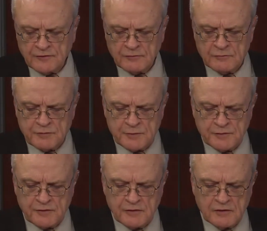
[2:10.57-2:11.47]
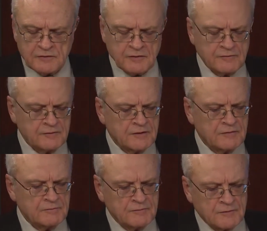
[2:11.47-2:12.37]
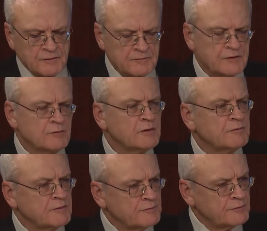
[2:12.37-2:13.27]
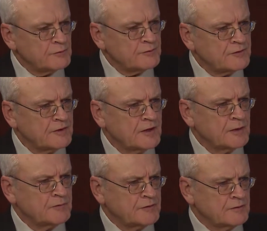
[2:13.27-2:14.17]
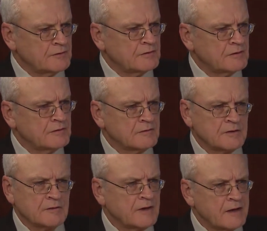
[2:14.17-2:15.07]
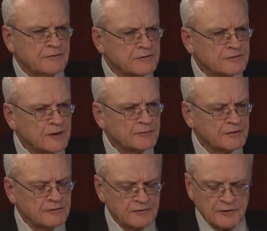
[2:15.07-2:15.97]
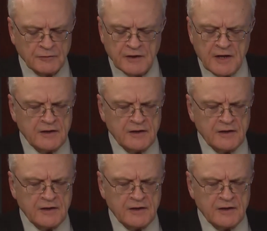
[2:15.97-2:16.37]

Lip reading: When people hear, you know, the equivalent of food stamps and you know, housing subsidies and so on,